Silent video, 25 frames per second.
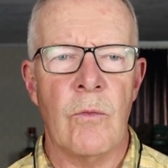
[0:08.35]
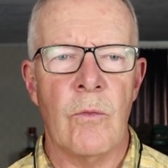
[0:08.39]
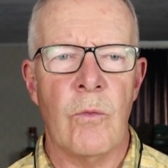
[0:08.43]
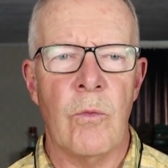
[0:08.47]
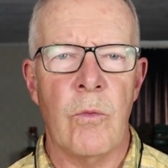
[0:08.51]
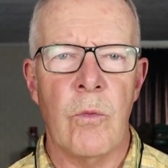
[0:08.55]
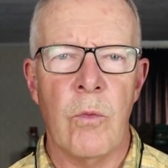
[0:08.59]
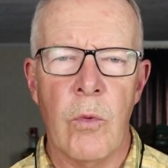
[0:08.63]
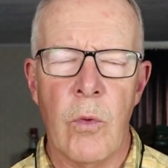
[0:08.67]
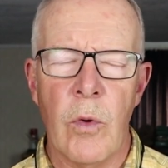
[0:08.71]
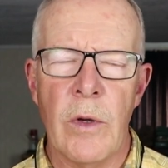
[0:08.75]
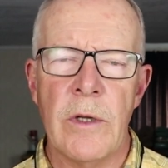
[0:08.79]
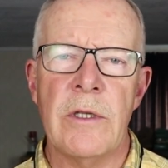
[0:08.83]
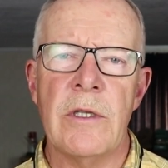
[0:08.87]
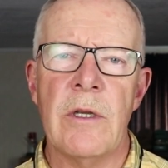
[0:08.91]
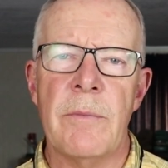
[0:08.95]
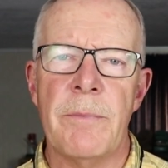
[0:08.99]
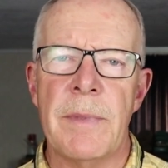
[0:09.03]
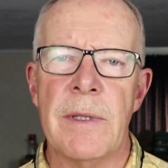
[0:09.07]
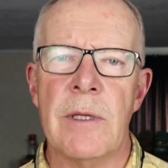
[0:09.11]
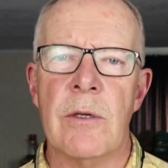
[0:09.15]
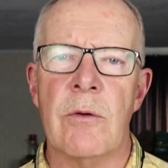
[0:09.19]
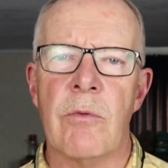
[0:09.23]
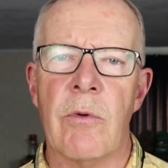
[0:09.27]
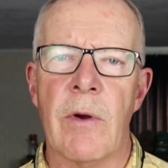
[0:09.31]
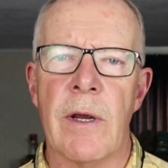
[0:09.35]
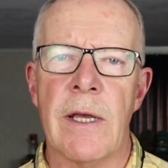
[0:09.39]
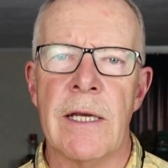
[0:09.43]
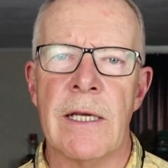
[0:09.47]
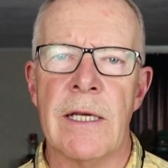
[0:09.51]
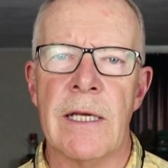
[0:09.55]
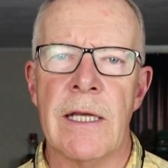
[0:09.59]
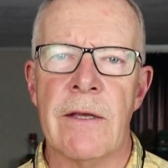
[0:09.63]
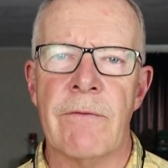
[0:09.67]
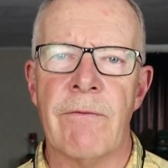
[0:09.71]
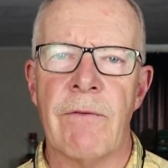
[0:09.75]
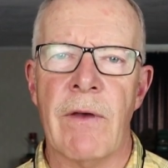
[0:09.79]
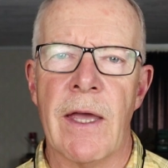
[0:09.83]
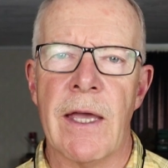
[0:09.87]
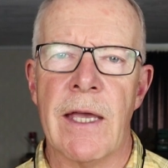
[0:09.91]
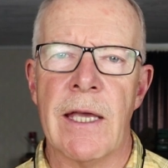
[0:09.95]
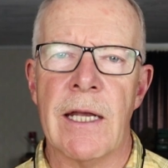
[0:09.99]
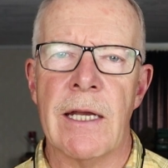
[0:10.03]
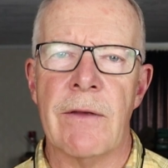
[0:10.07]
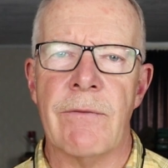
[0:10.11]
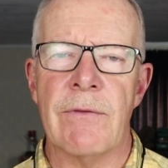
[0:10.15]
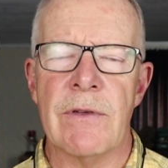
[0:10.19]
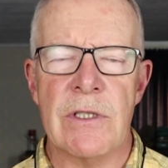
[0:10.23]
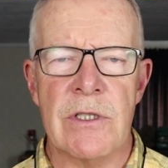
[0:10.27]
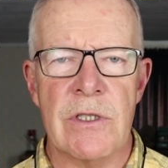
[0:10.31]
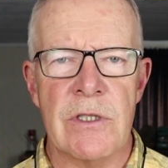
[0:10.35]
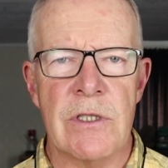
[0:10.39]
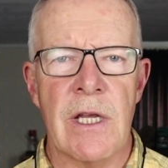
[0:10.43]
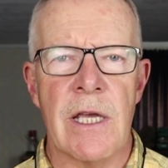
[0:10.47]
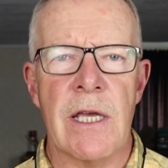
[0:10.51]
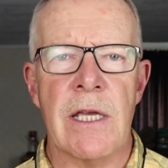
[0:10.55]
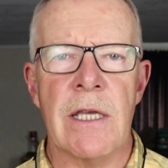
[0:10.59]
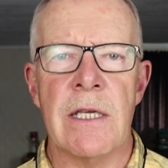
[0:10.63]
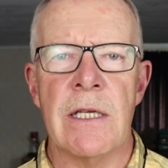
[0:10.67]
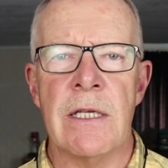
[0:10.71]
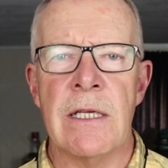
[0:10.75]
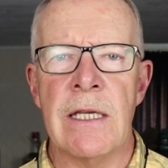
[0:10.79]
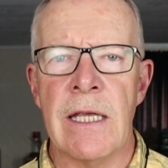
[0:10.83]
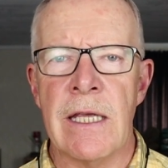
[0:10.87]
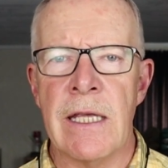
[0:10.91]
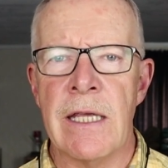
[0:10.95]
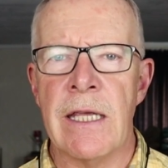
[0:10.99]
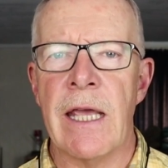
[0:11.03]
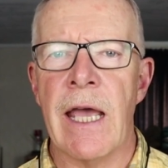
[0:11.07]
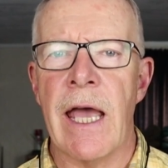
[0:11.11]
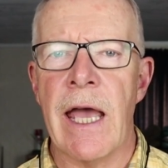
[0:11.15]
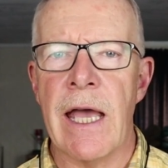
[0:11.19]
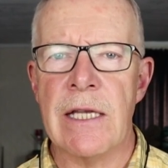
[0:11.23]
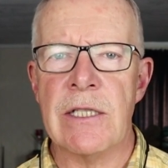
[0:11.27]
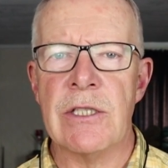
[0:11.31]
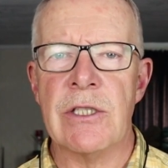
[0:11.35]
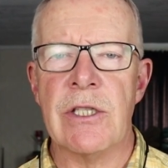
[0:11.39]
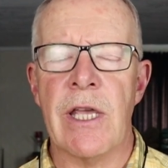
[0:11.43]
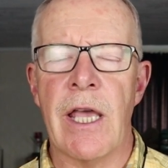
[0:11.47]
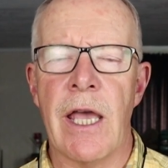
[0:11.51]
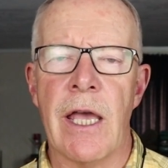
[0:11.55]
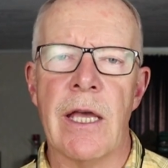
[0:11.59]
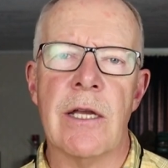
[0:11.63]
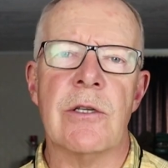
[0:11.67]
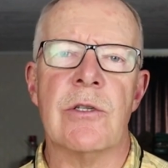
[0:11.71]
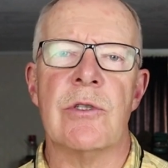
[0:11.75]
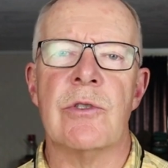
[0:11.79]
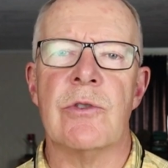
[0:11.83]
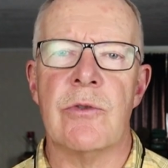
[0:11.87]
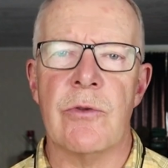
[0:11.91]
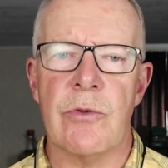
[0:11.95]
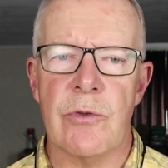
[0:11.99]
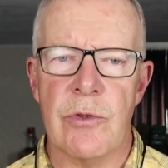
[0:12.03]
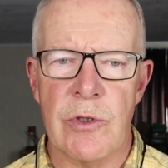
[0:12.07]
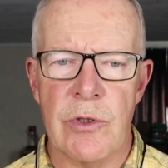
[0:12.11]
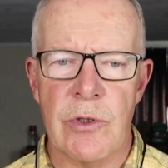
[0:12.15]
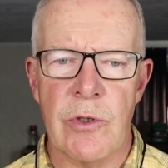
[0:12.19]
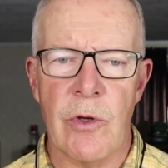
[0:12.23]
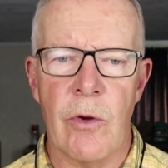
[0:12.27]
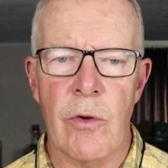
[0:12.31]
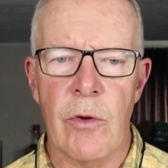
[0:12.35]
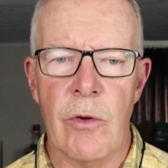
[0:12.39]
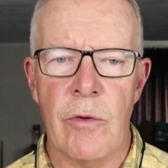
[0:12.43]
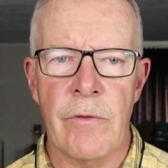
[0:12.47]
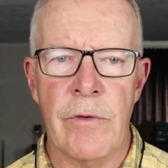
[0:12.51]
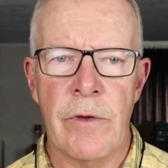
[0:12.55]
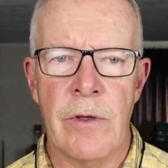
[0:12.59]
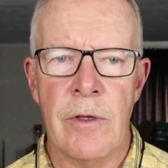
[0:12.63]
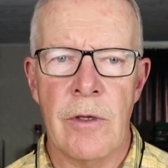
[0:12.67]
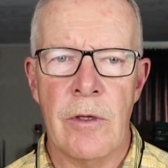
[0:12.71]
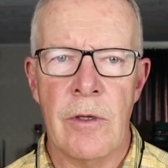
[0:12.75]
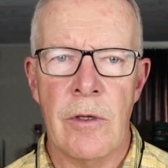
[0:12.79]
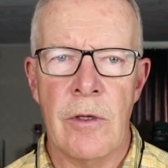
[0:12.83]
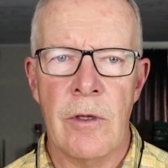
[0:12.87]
wouldn't it be great if I could have a second gas canister stove